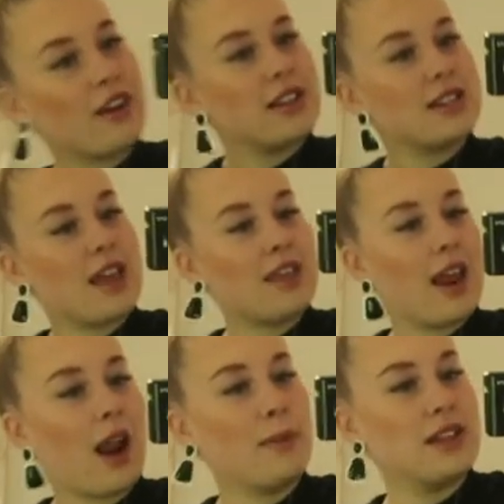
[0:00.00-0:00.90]
earrings and
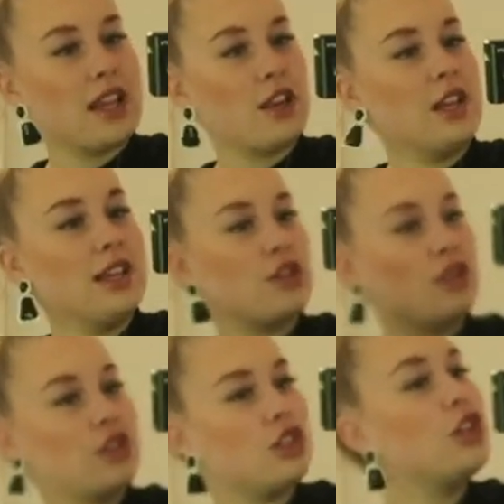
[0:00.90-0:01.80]
then I'm going to take you into
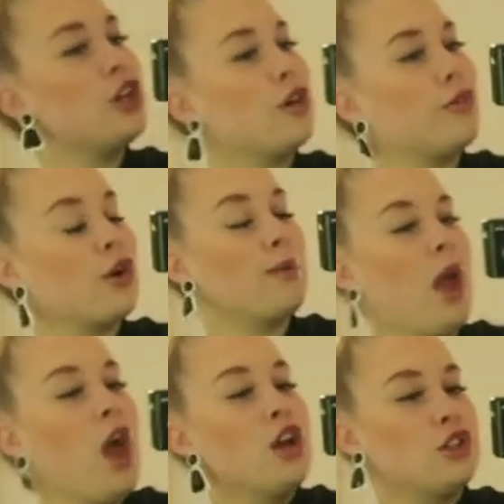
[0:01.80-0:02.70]
the studio room
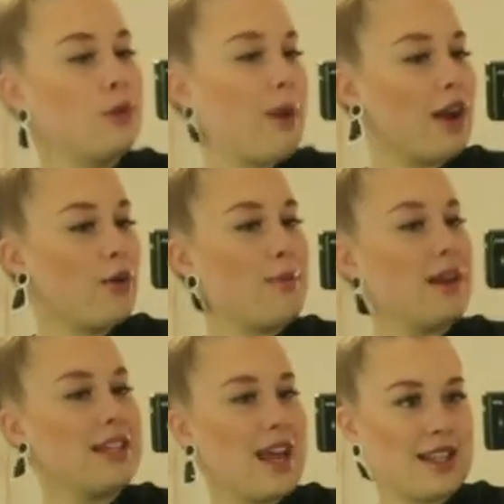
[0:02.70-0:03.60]
to pack away
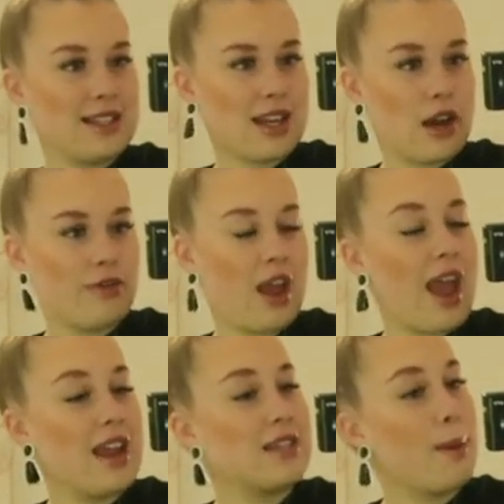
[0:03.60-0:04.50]
my tanning stuff
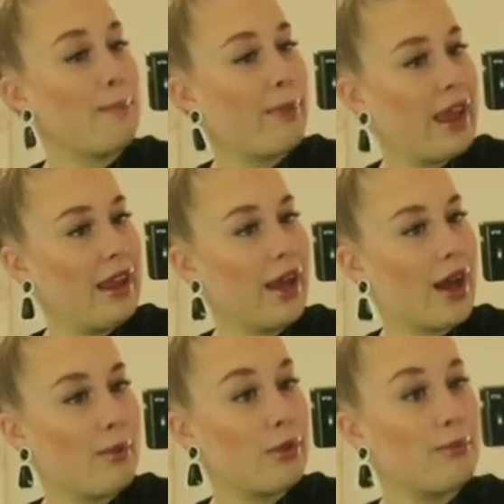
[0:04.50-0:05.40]
and pick
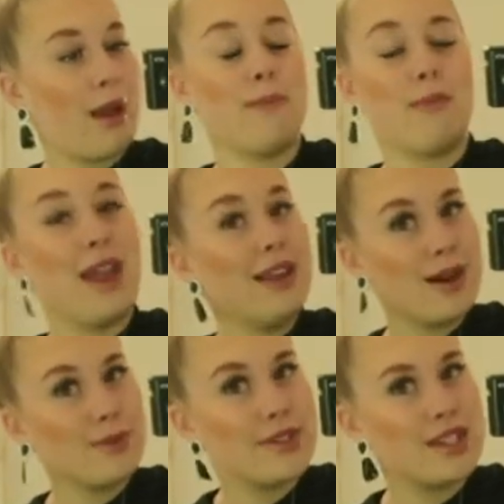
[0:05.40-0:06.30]
up my
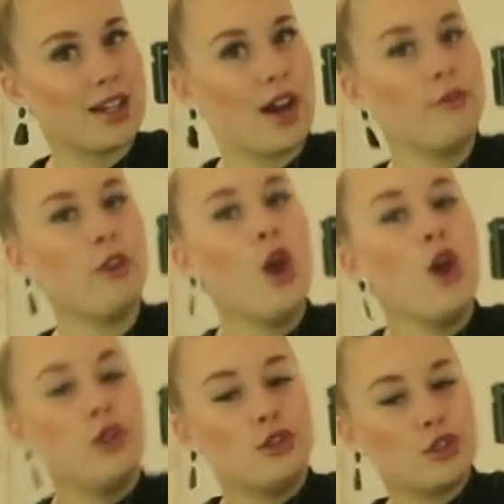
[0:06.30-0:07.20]
makeup stuff.
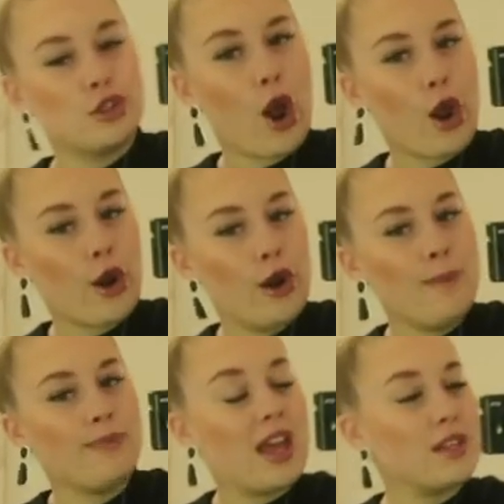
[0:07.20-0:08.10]

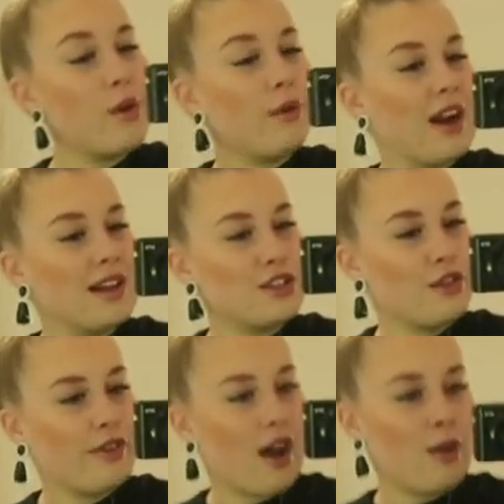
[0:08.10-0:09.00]
So that's where we're at so
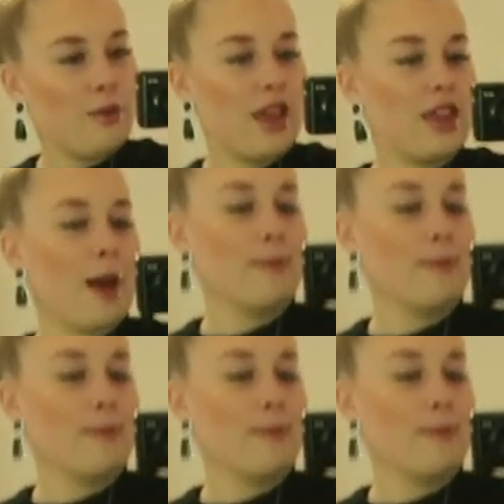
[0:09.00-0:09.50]
far with